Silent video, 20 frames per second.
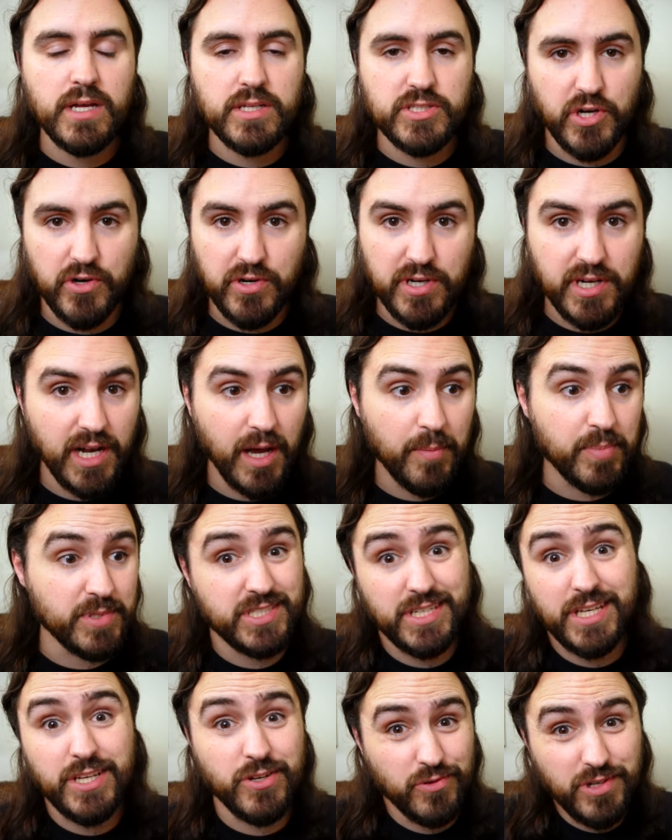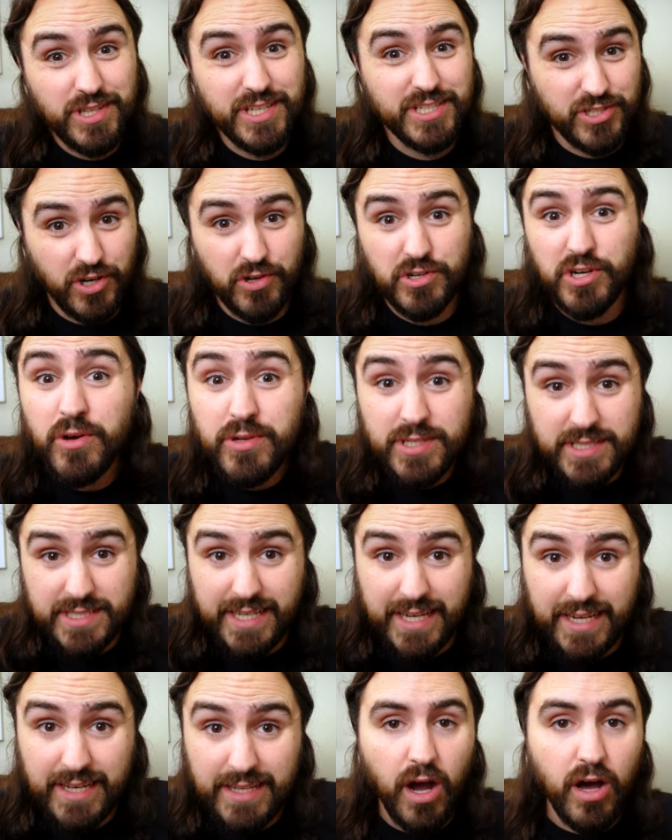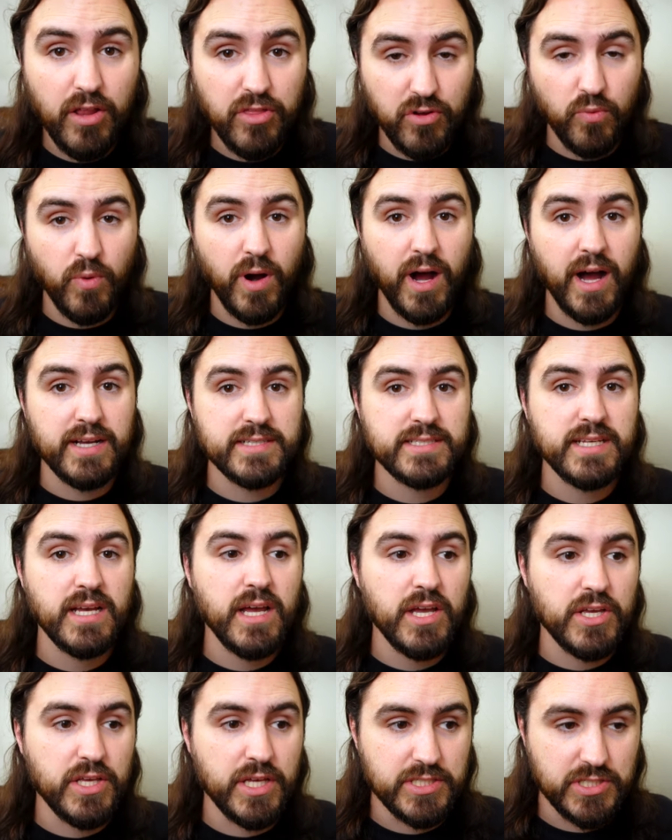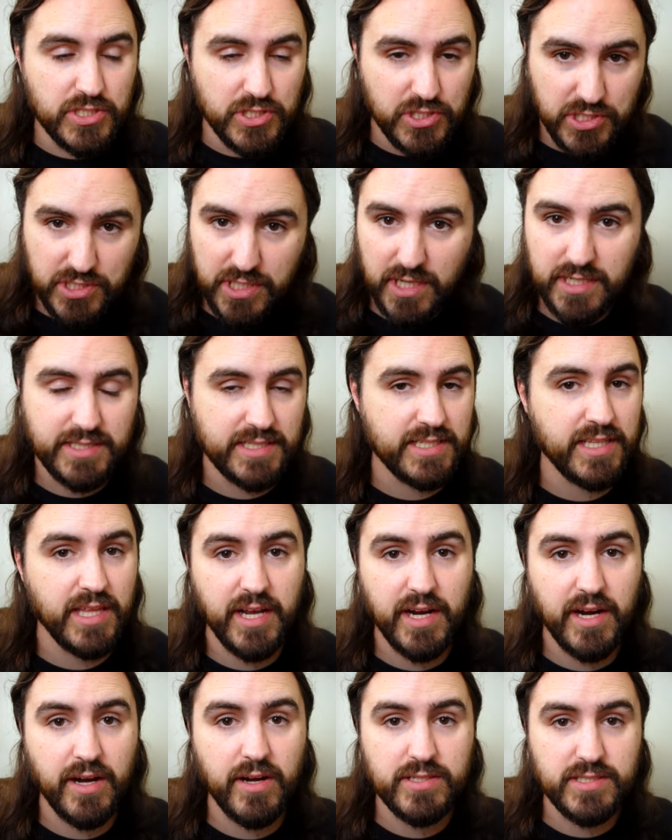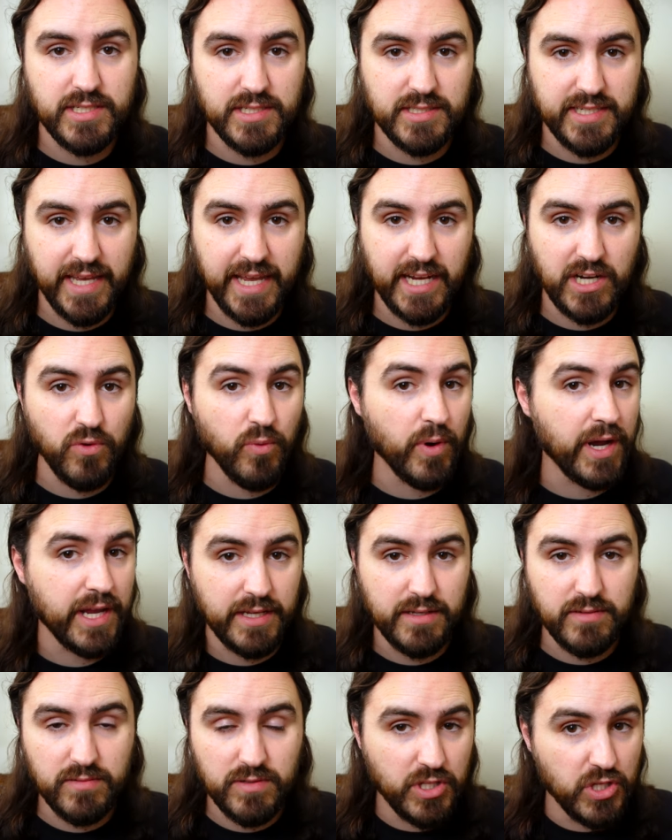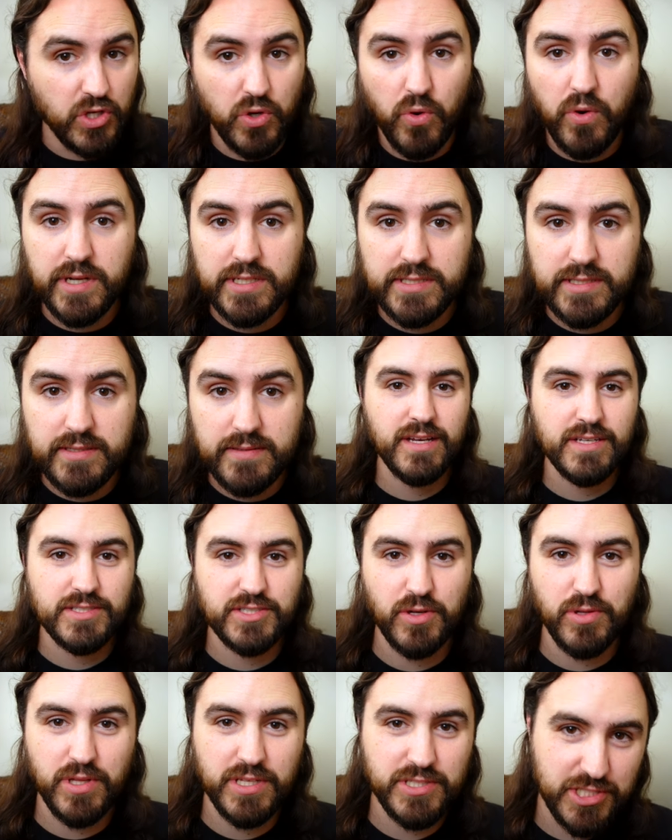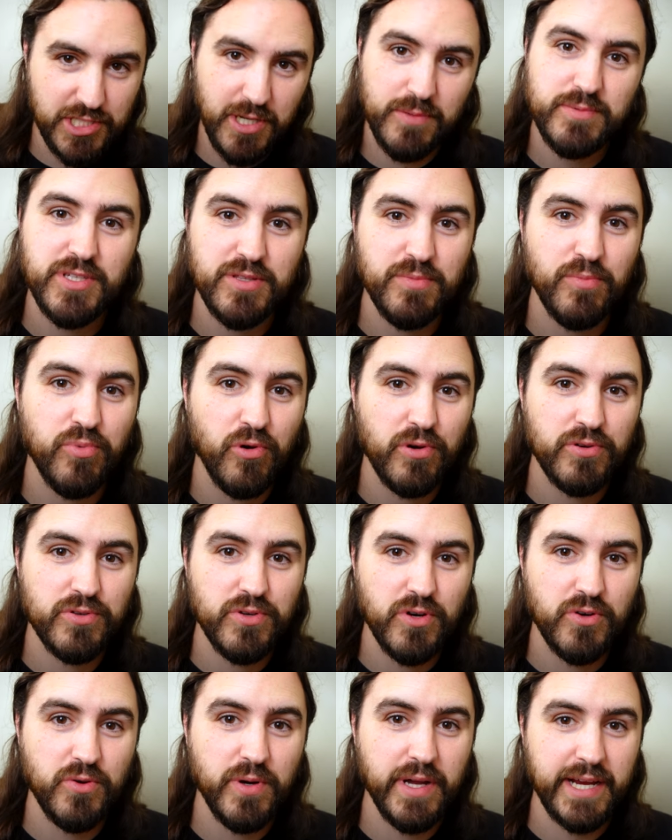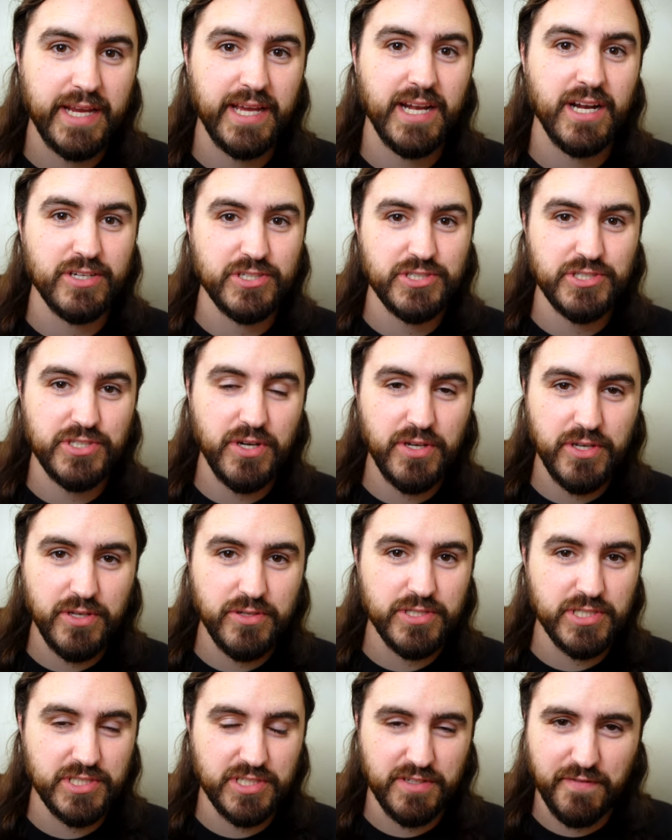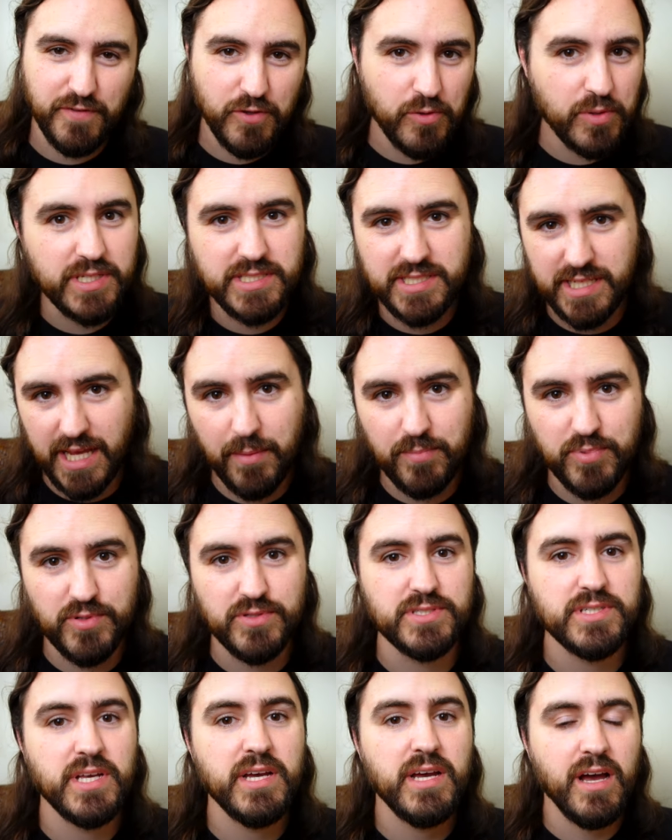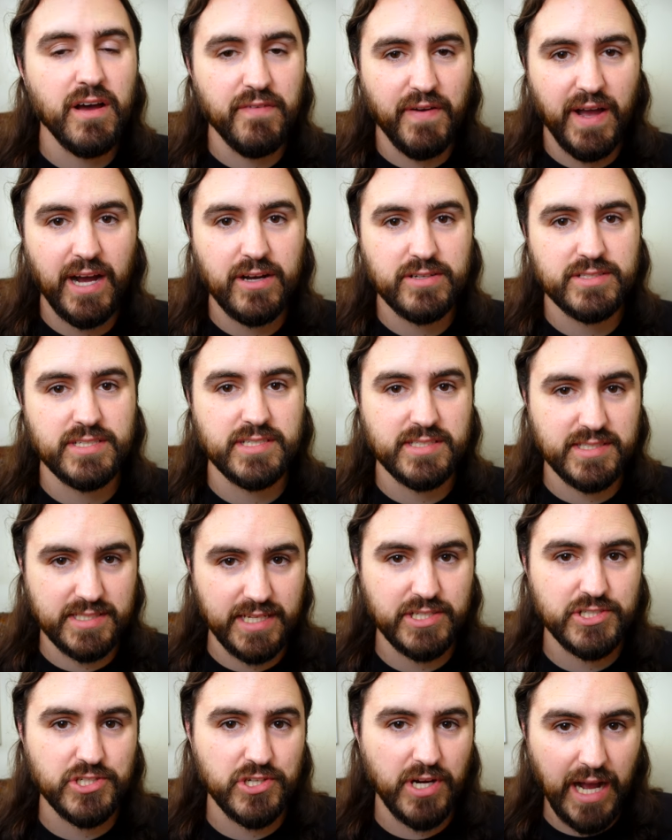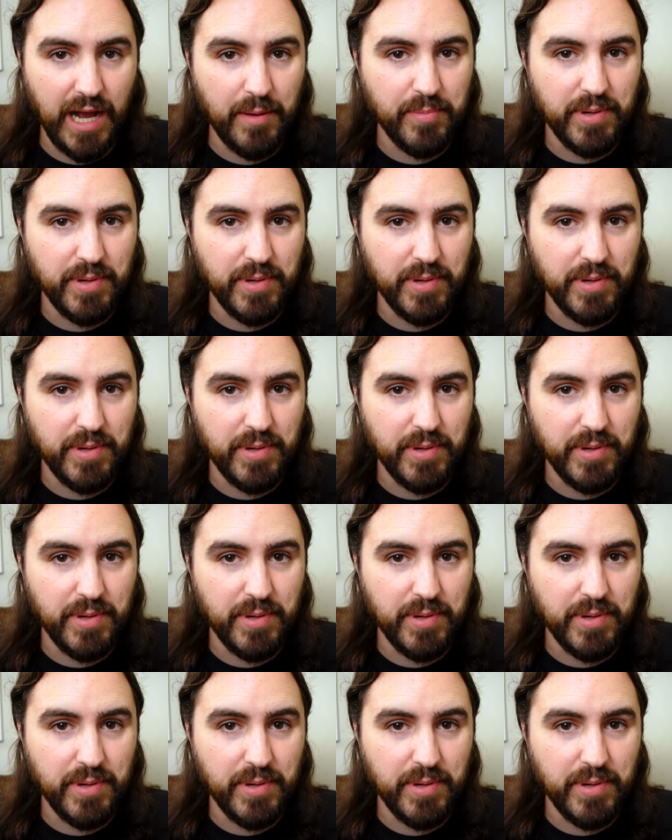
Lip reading: Turn it up until you really start noticing it. Otherwise, it's just there to take away the noise. So let's jump to the board real quick, and I'll show you just a few examples of how to set your high